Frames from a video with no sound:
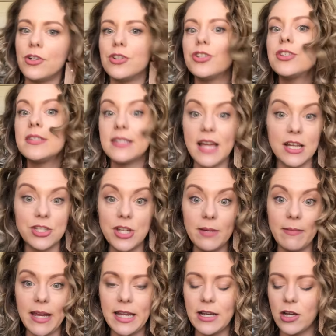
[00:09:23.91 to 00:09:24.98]
or just touching
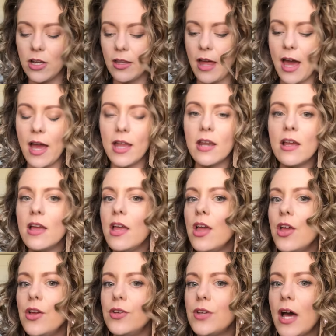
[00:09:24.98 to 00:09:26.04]
my hair a
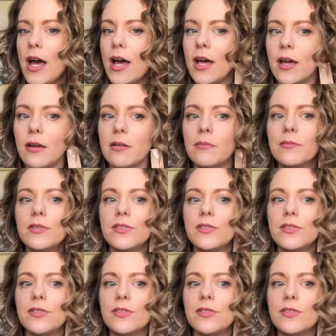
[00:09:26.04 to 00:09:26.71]
lot.